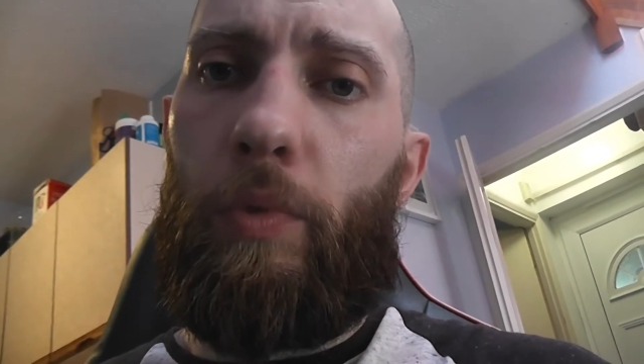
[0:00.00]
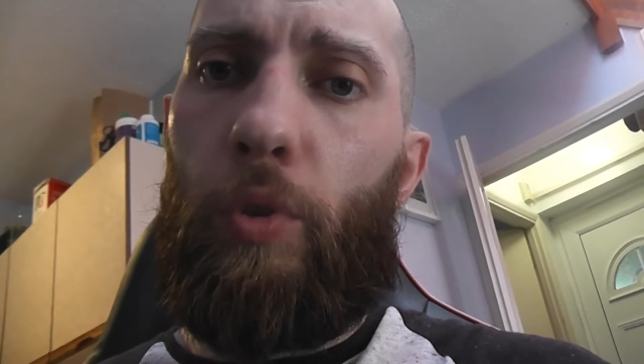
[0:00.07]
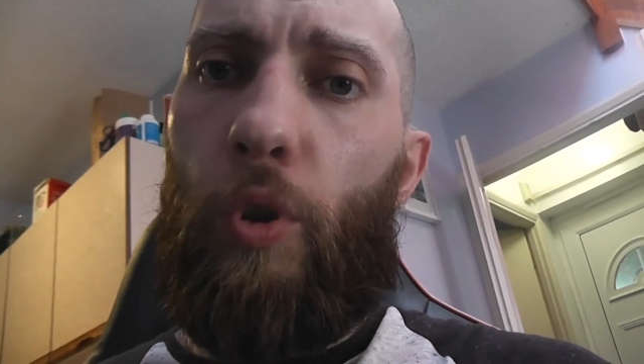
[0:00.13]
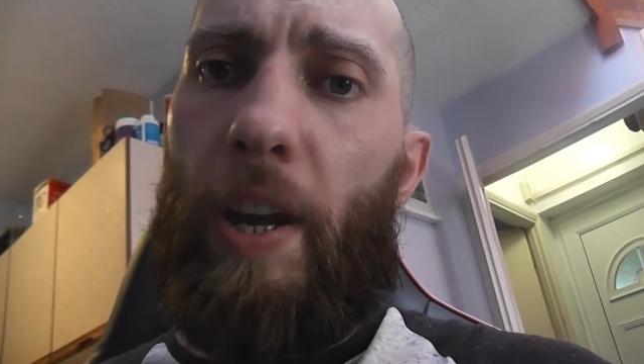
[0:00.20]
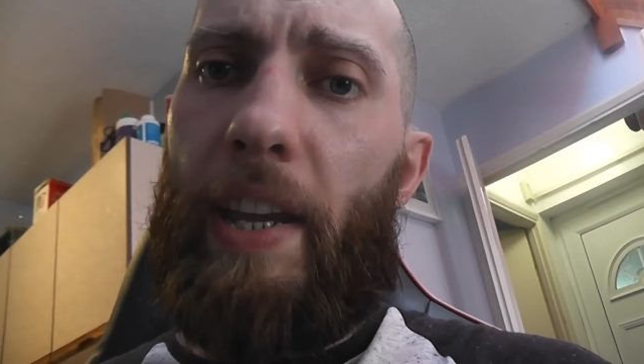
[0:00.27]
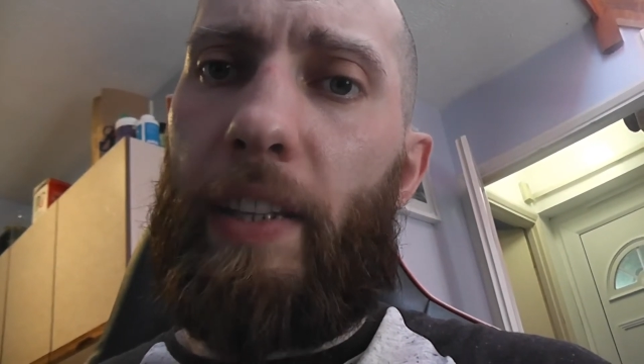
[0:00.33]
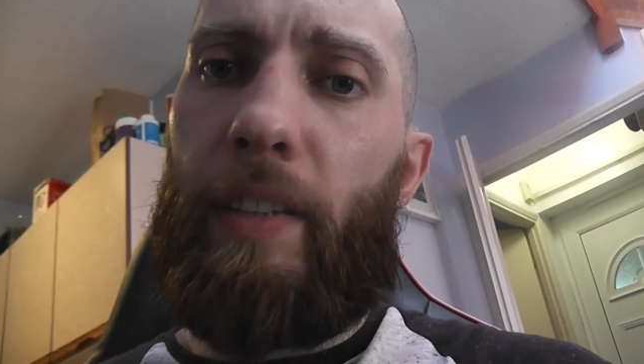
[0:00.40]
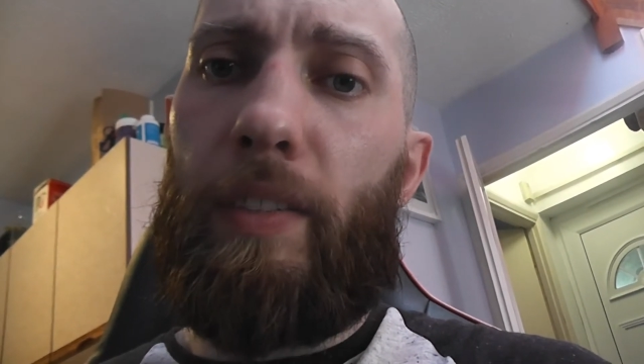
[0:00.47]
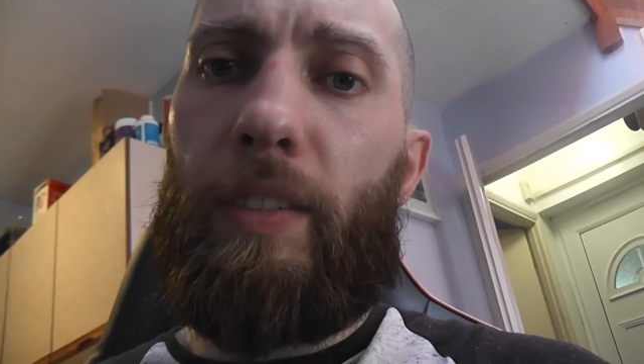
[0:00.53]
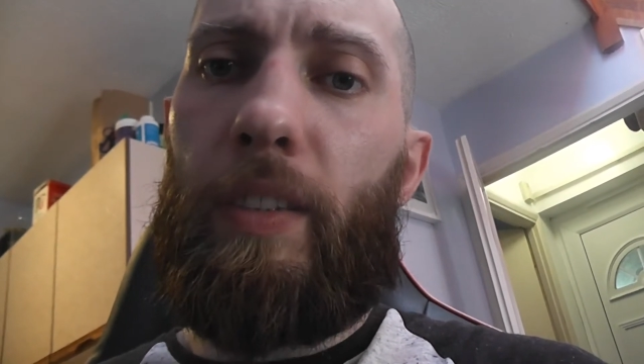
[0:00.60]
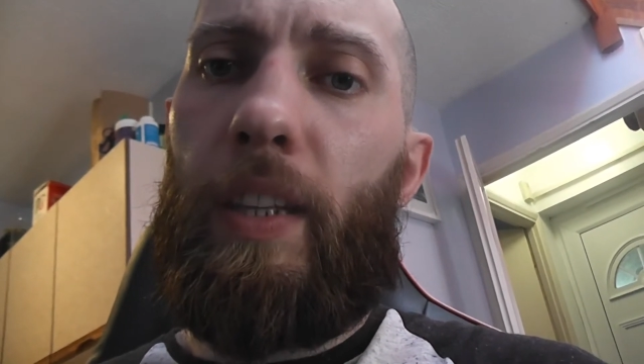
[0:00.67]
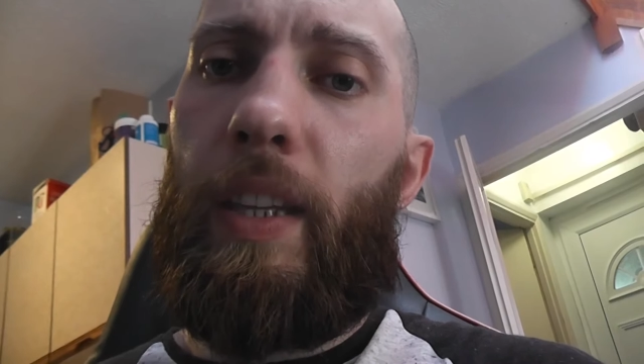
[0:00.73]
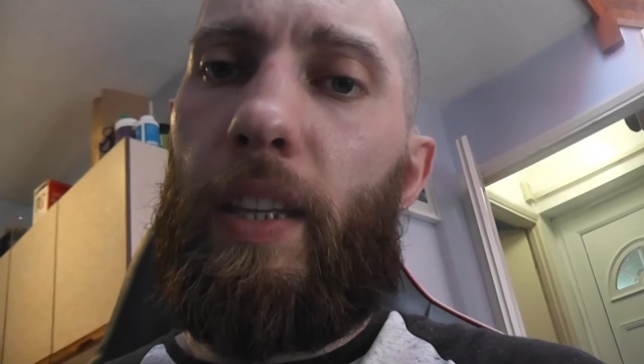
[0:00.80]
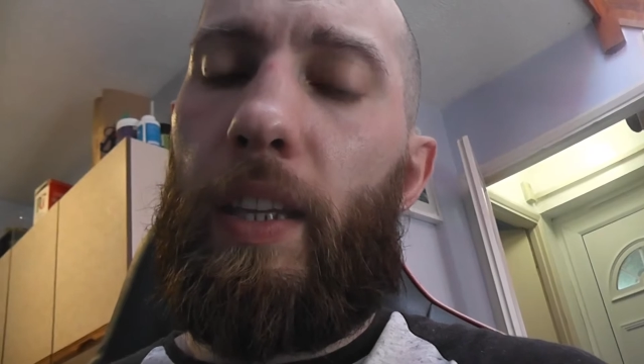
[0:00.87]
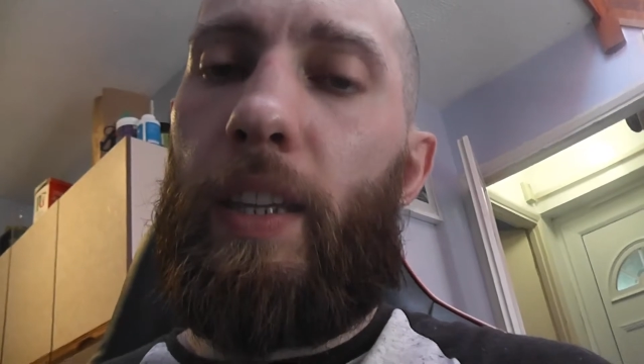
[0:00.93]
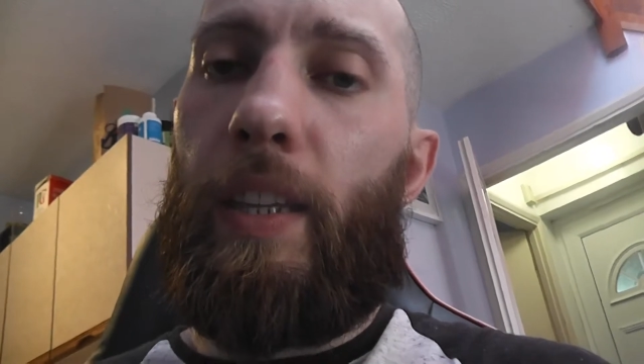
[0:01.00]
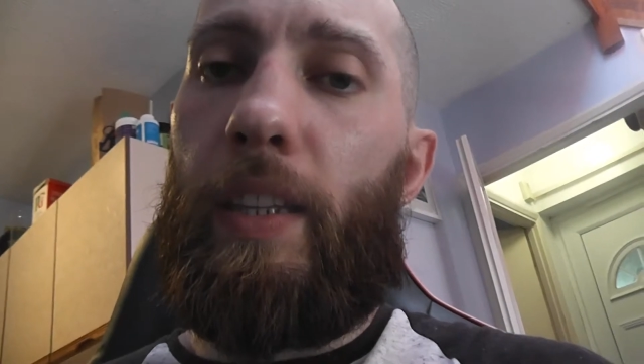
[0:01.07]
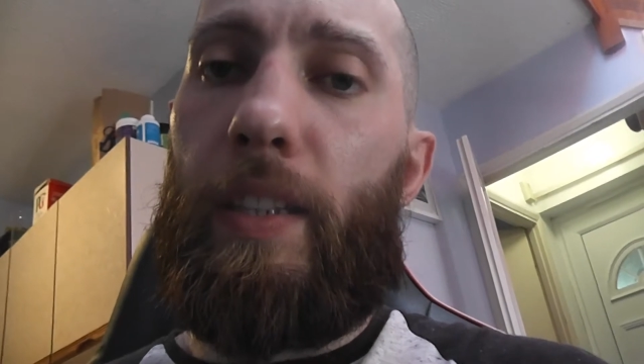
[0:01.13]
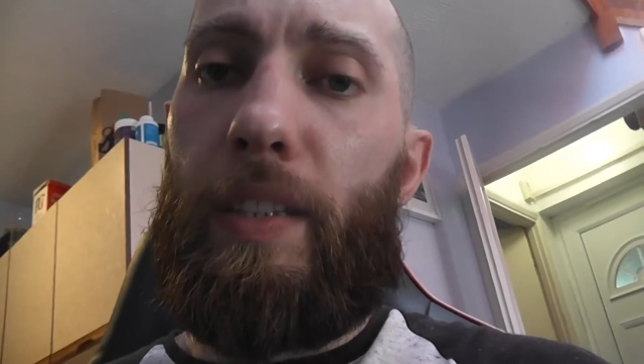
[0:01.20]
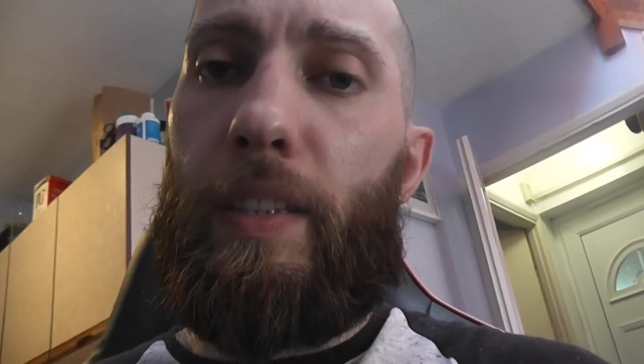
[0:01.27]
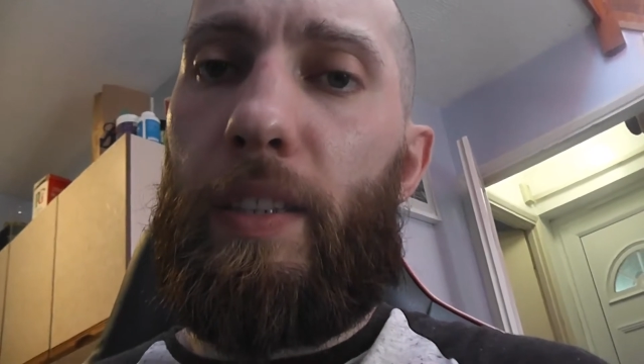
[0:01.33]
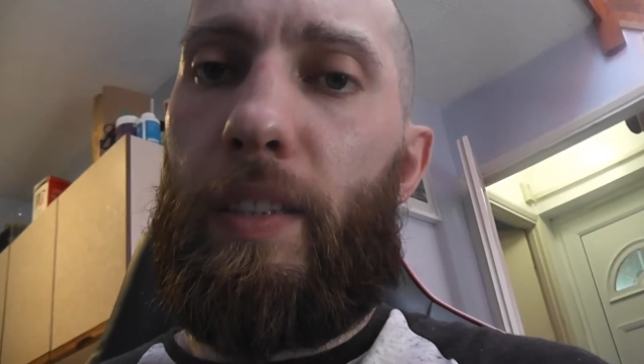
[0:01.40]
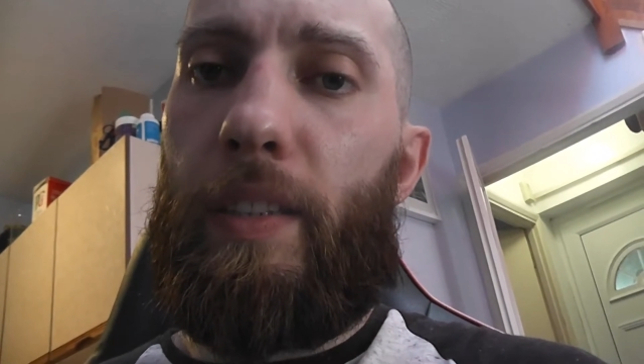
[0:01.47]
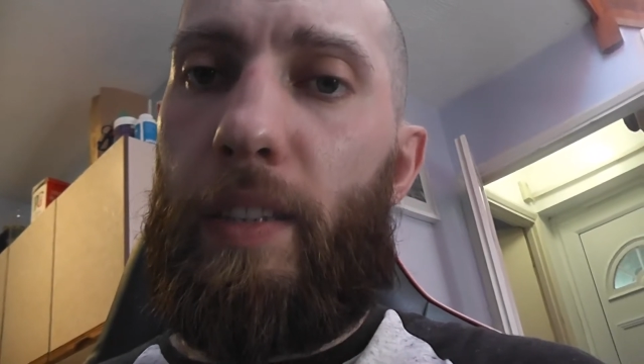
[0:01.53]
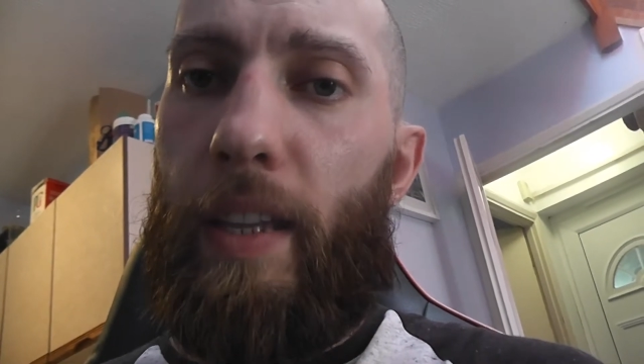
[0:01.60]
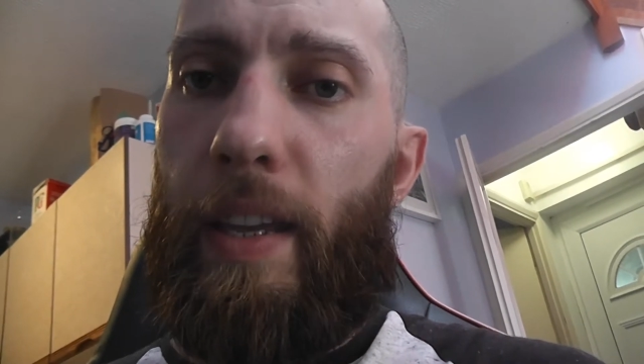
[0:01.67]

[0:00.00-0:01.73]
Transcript: grains is